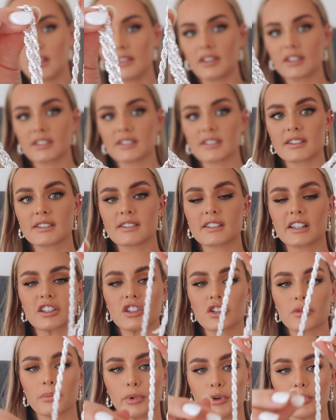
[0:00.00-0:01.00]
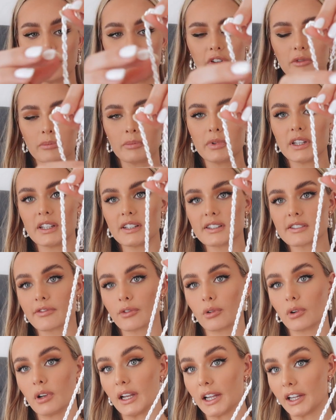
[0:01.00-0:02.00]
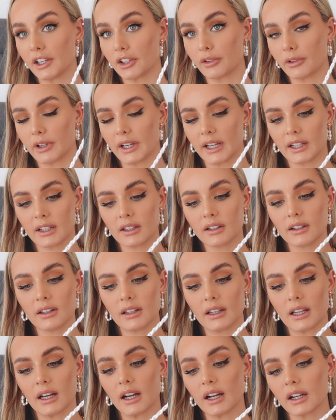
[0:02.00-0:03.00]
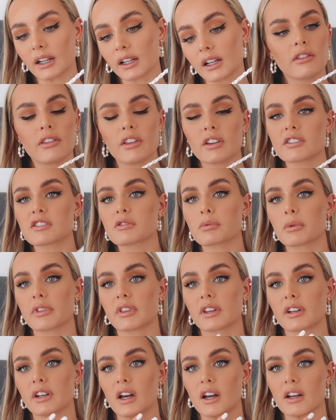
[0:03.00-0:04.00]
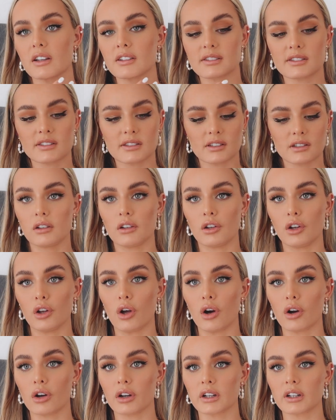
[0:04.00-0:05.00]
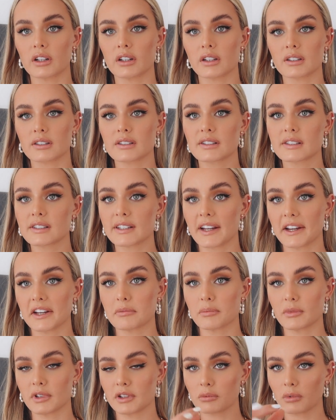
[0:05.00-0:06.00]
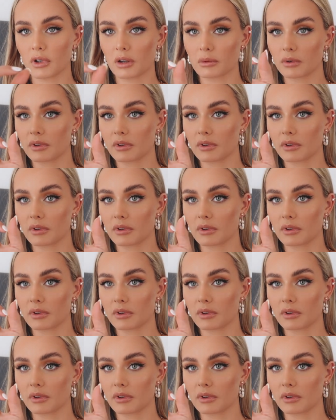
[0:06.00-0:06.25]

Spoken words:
This is such a perfect piece for layering, like this with a nice longer statement one